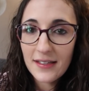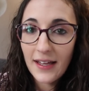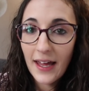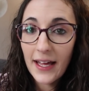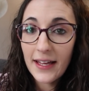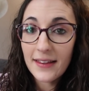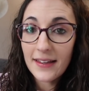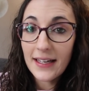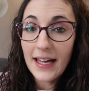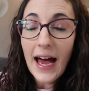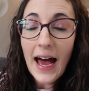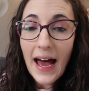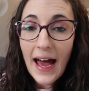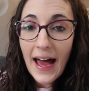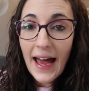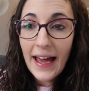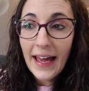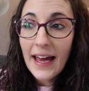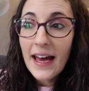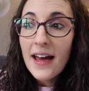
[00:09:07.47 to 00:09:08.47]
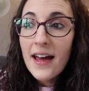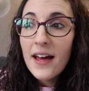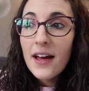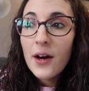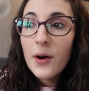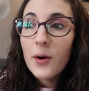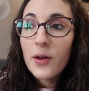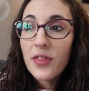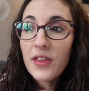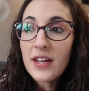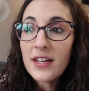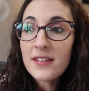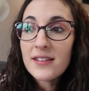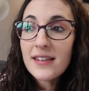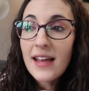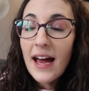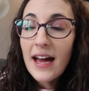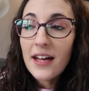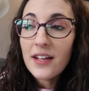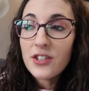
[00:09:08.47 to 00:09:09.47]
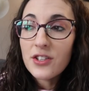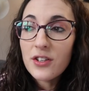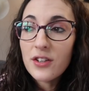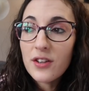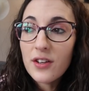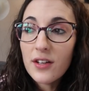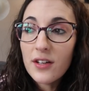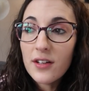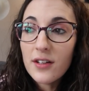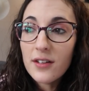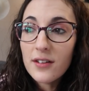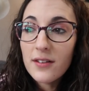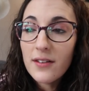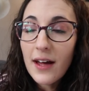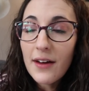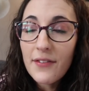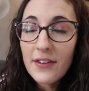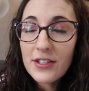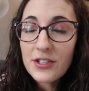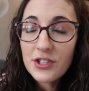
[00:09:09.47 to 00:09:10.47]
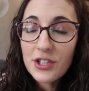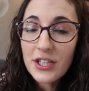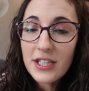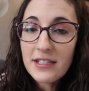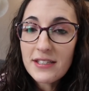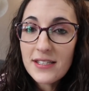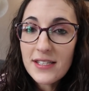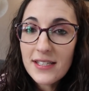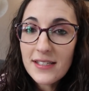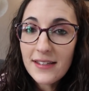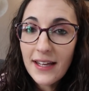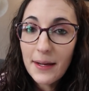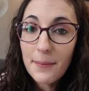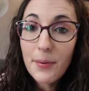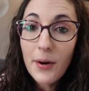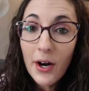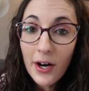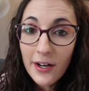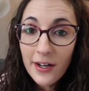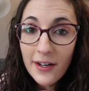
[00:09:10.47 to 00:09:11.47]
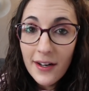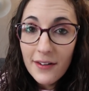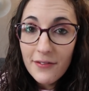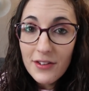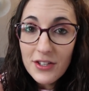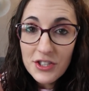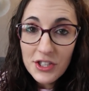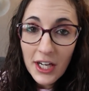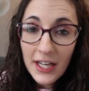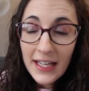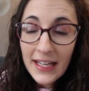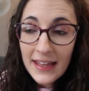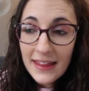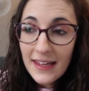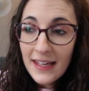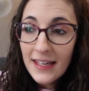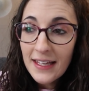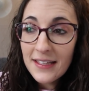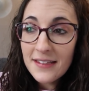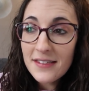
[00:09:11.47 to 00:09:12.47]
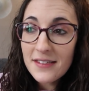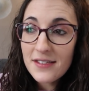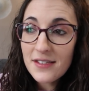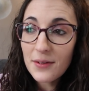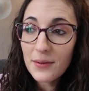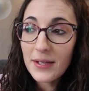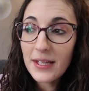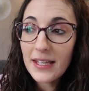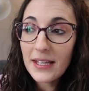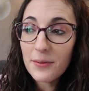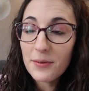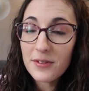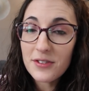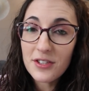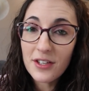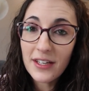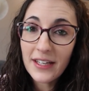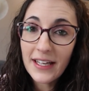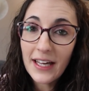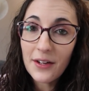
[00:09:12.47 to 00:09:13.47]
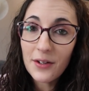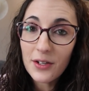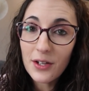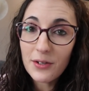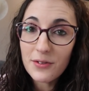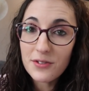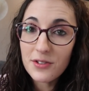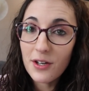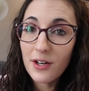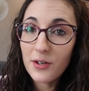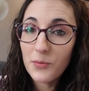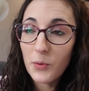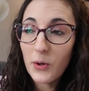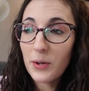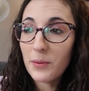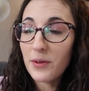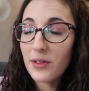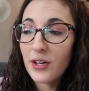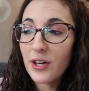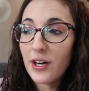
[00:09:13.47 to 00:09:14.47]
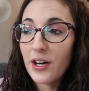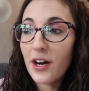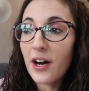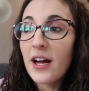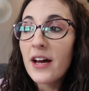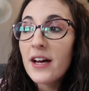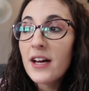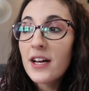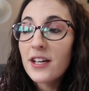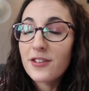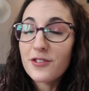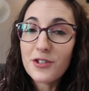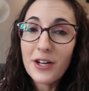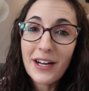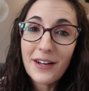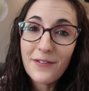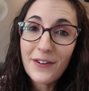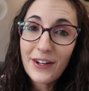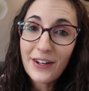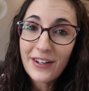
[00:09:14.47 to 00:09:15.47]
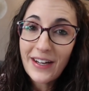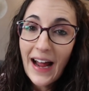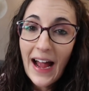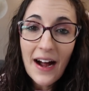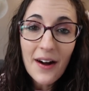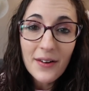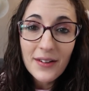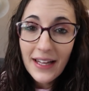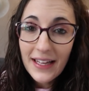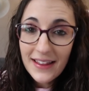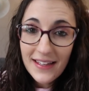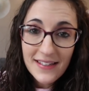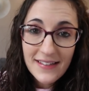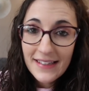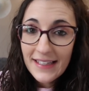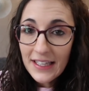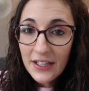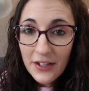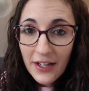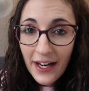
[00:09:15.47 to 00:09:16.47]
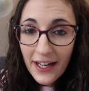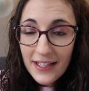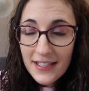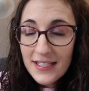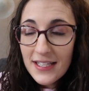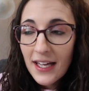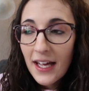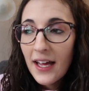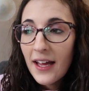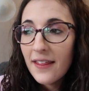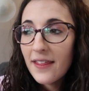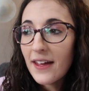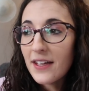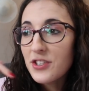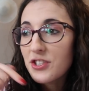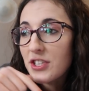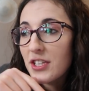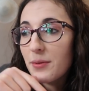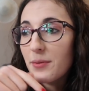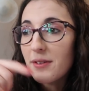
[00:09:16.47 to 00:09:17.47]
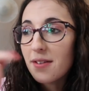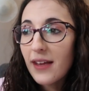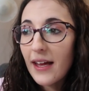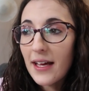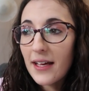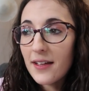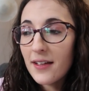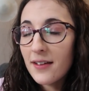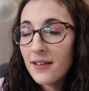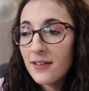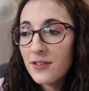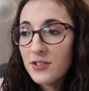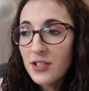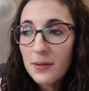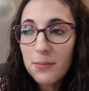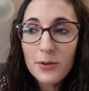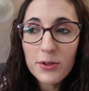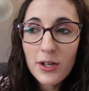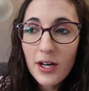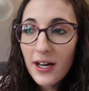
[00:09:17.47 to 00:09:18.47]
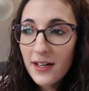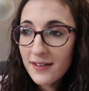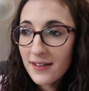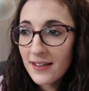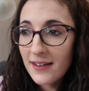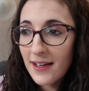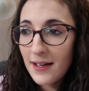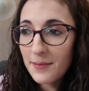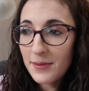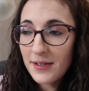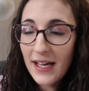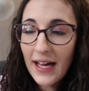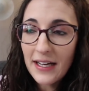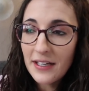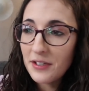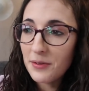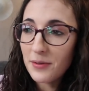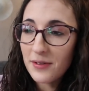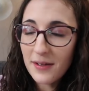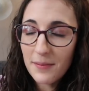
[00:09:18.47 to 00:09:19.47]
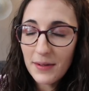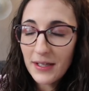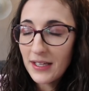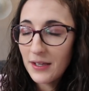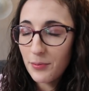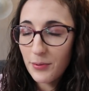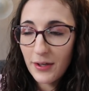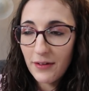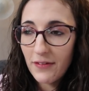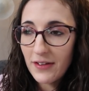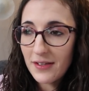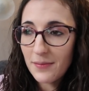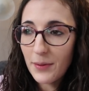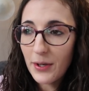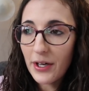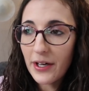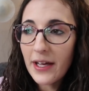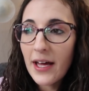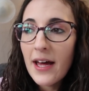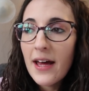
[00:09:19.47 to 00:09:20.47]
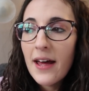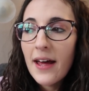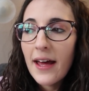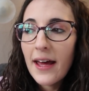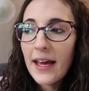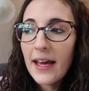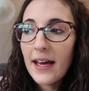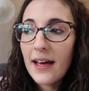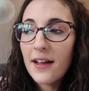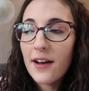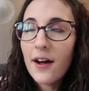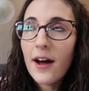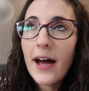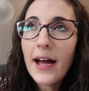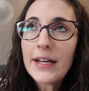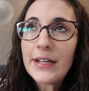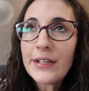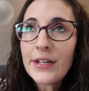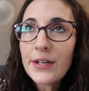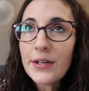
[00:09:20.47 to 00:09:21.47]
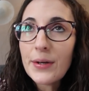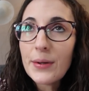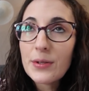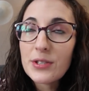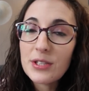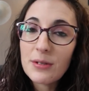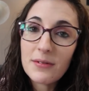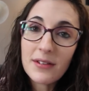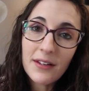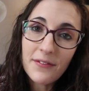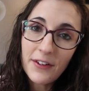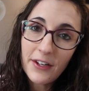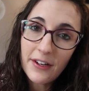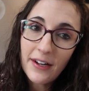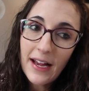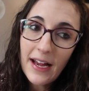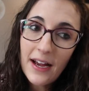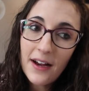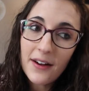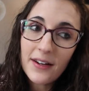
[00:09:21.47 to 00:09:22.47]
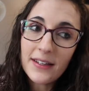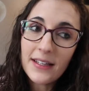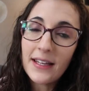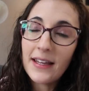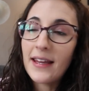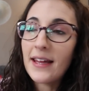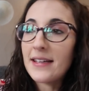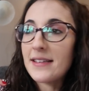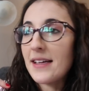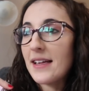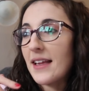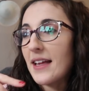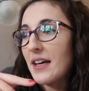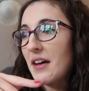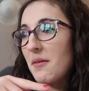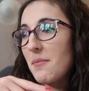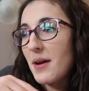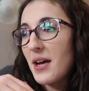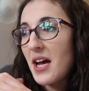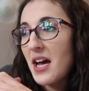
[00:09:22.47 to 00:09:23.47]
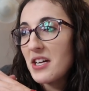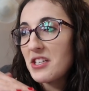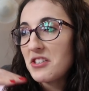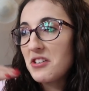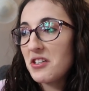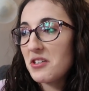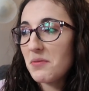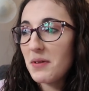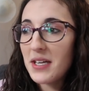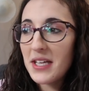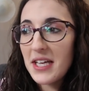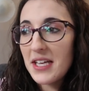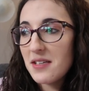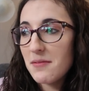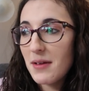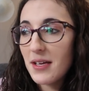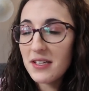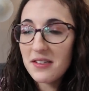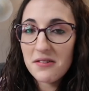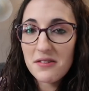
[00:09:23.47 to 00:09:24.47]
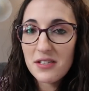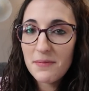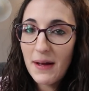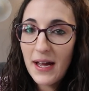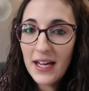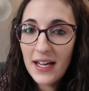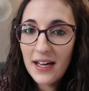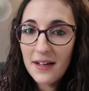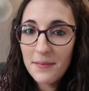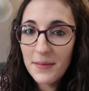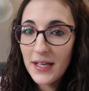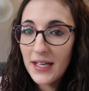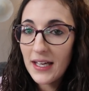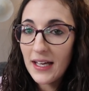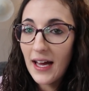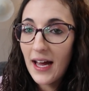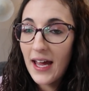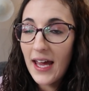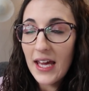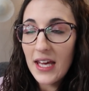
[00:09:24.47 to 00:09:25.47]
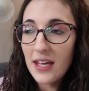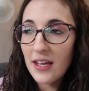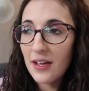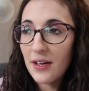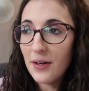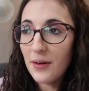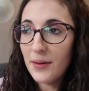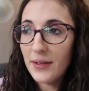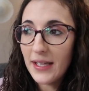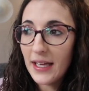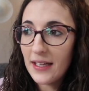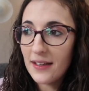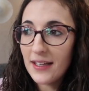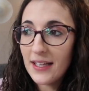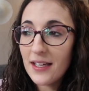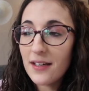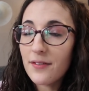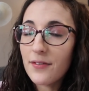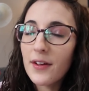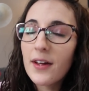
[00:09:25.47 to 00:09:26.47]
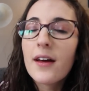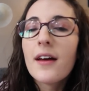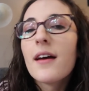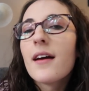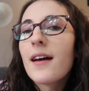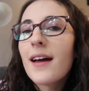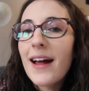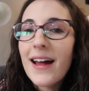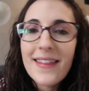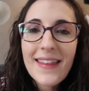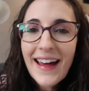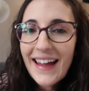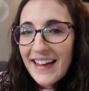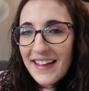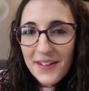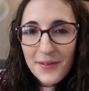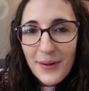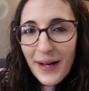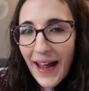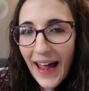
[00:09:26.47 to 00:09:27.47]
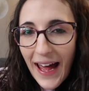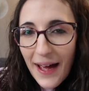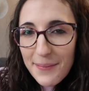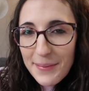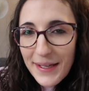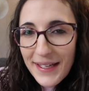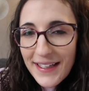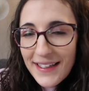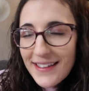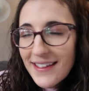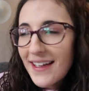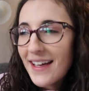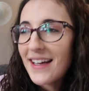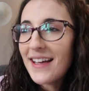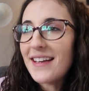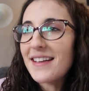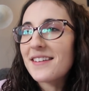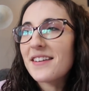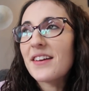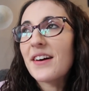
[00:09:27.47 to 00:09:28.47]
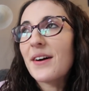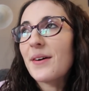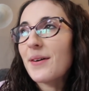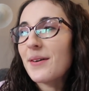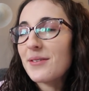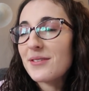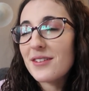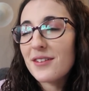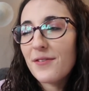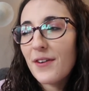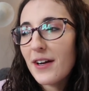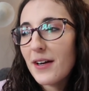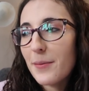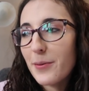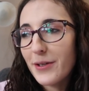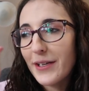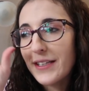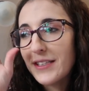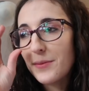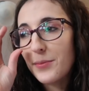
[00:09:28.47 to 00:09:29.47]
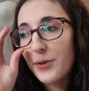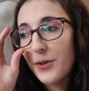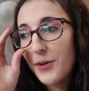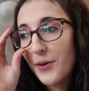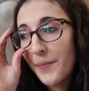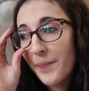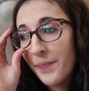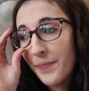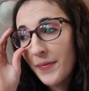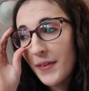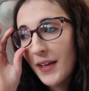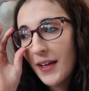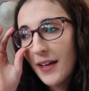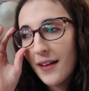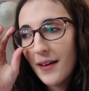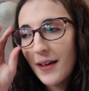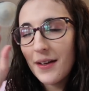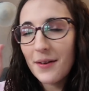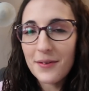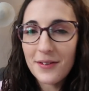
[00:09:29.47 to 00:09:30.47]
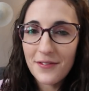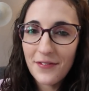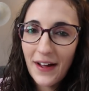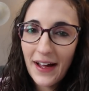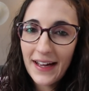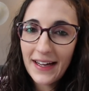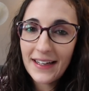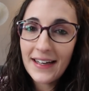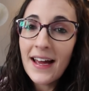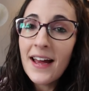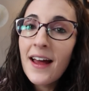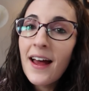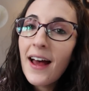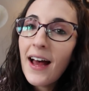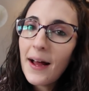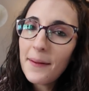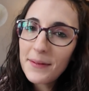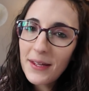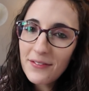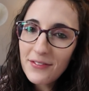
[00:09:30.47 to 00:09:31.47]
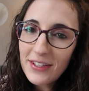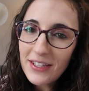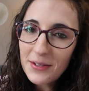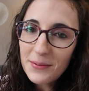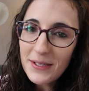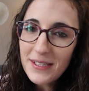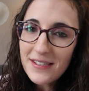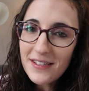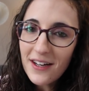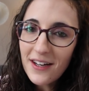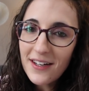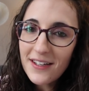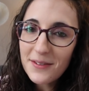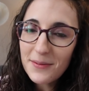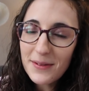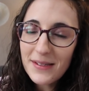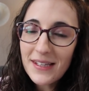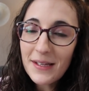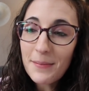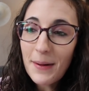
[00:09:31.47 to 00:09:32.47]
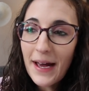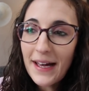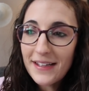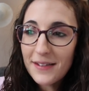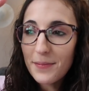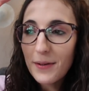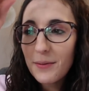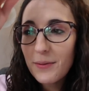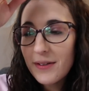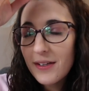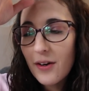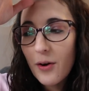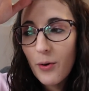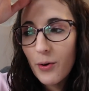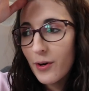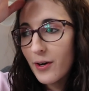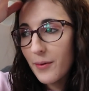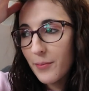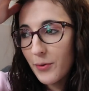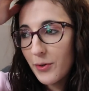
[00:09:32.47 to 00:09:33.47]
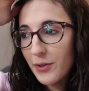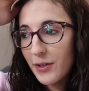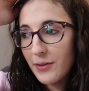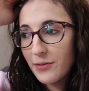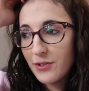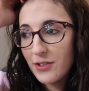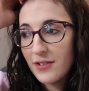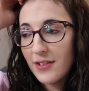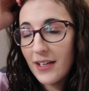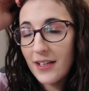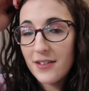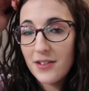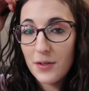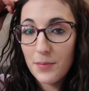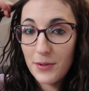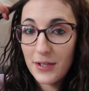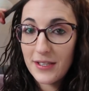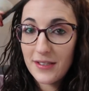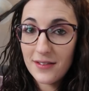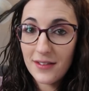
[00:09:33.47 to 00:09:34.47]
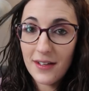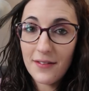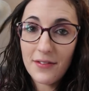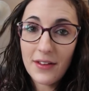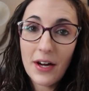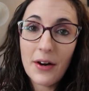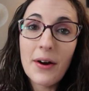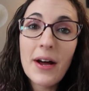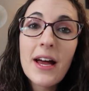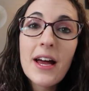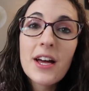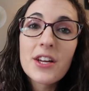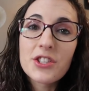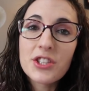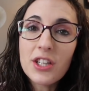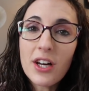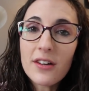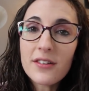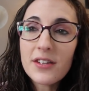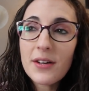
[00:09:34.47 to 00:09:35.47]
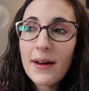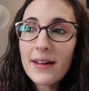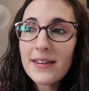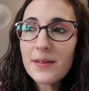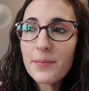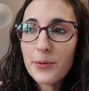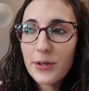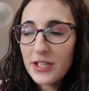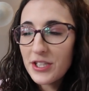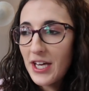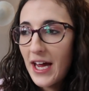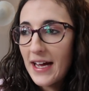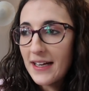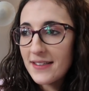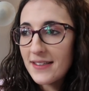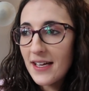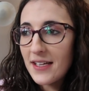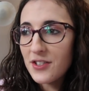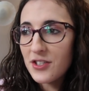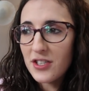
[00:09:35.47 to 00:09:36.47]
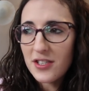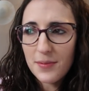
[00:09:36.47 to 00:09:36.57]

And like the guy thinks that the love interest is like part of the shady things, so he was gonna get close to her and work with her to try to figure it out, like the secret that she was like double crossing them, because it had to do with something in the previous book. And I knew she was gonna figure it out and then like say like, oh my gosh, you just wanted to get to me because you're spying on me, I hate you, and like leave. And that is what happened. And so it was just very predictable, and it was fine. I'm giving it 3 stars. It wasn't the best, but it wasn't horrible. It was just like super insta love though. She also has a British accent.